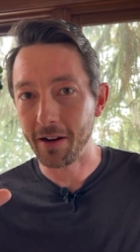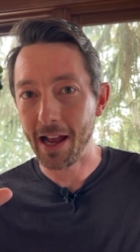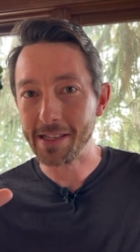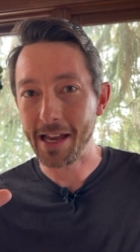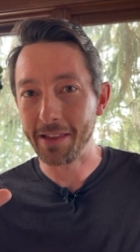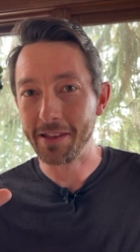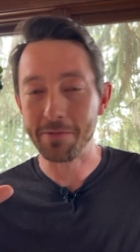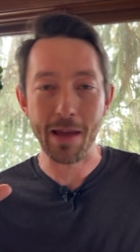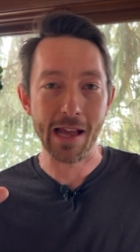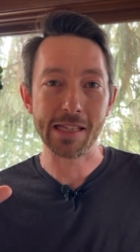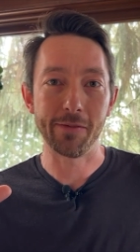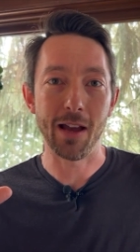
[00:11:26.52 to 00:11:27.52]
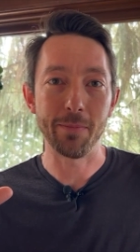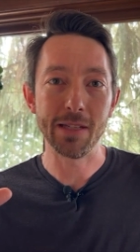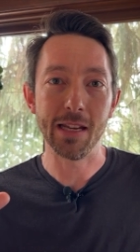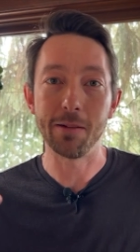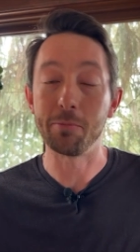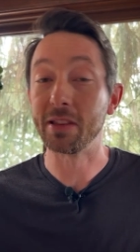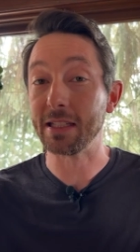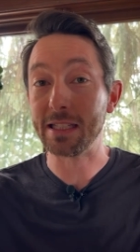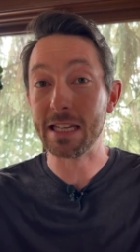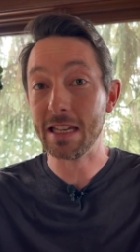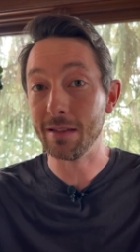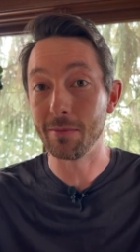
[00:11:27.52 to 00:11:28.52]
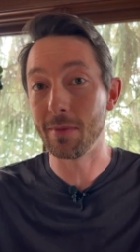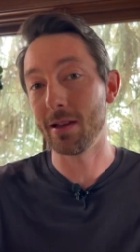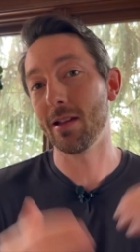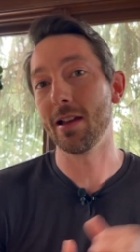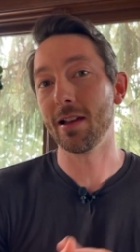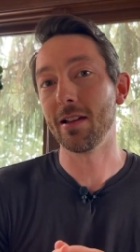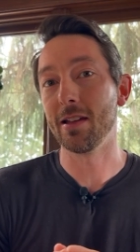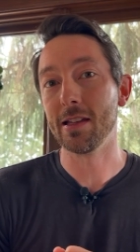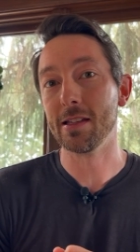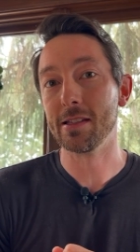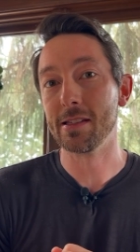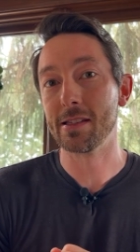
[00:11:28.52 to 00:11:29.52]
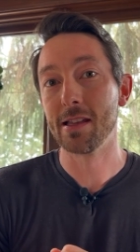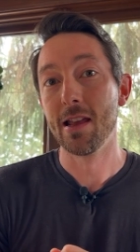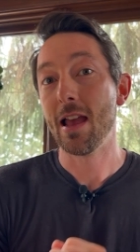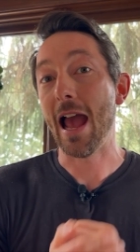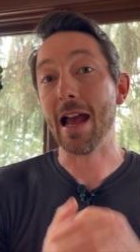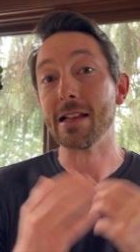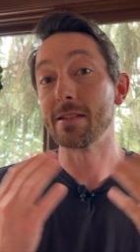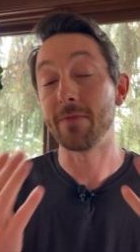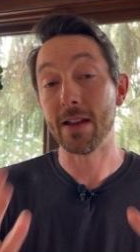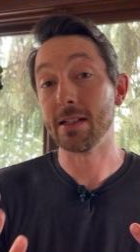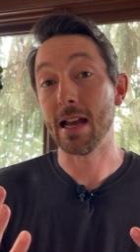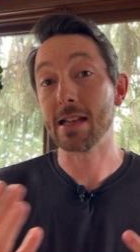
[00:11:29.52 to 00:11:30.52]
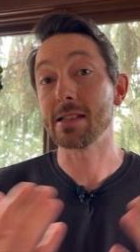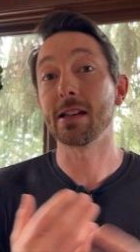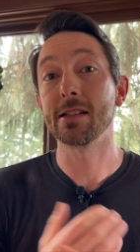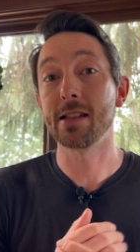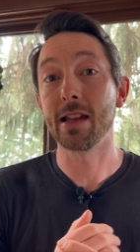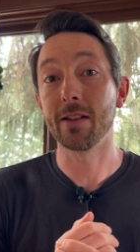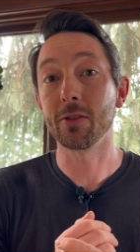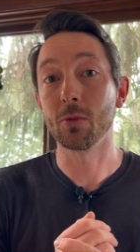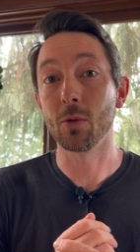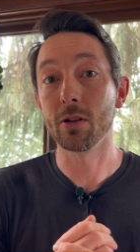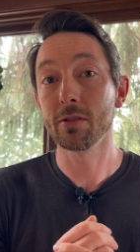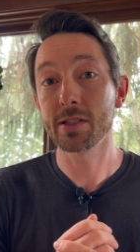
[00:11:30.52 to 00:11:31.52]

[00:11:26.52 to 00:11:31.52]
has had this massive update, but the team uh, is as fantastic as they ever were.